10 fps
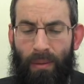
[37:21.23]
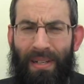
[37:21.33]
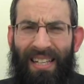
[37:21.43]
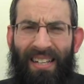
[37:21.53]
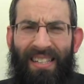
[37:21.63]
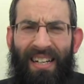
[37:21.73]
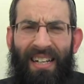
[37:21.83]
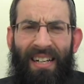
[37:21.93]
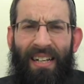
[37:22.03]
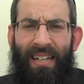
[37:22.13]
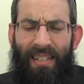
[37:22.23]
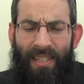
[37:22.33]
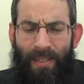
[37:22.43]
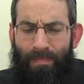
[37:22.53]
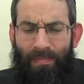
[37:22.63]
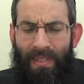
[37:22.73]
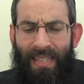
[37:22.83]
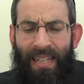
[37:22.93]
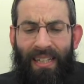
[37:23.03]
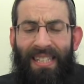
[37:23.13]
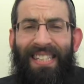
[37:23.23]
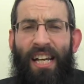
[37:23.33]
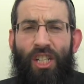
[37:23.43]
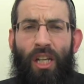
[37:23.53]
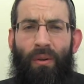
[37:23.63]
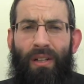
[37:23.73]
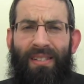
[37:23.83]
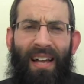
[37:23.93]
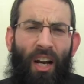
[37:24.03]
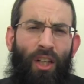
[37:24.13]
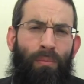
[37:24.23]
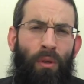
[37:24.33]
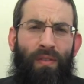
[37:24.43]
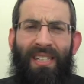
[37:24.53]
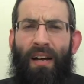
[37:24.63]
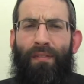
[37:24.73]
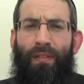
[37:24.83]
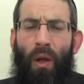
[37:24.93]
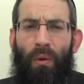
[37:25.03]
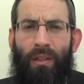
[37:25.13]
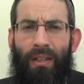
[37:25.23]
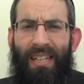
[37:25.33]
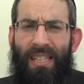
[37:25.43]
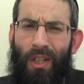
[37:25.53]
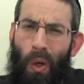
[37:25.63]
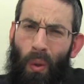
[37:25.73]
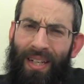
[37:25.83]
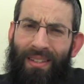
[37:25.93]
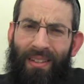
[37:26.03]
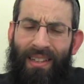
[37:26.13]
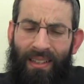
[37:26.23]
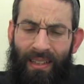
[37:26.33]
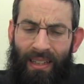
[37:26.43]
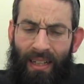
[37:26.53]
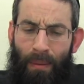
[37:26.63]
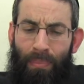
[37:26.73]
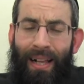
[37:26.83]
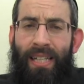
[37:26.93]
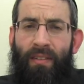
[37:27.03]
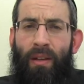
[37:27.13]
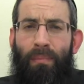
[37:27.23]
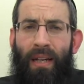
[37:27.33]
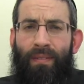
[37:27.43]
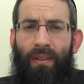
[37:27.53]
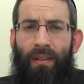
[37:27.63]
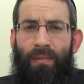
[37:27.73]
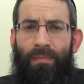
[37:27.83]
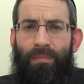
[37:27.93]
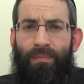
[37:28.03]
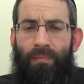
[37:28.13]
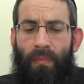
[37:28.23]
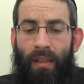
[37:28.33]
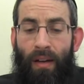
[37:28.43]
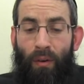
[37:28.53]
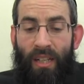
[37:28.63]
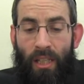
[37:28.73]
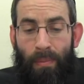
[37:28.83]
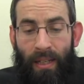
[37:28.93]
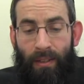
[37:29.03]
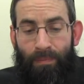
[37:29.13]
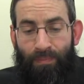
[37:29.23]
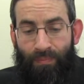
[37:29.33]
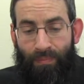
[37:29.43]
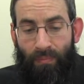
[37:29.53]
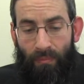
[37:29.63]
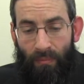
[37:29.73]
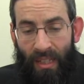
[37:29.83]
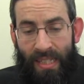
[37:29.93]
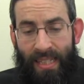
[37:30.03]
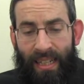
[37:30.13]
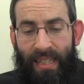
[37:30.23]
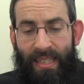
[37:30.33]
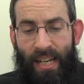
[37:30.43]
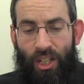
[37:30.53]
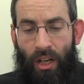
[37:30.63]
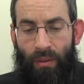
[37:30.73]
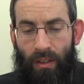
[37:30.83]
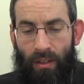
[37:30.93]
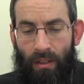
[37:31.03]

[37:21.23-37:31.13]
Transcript: It means that it's sitting stationary, it's not on the move, it's not flowing. It needs to go into the place of the mikvah. Therefore it needs to be sitting stationary.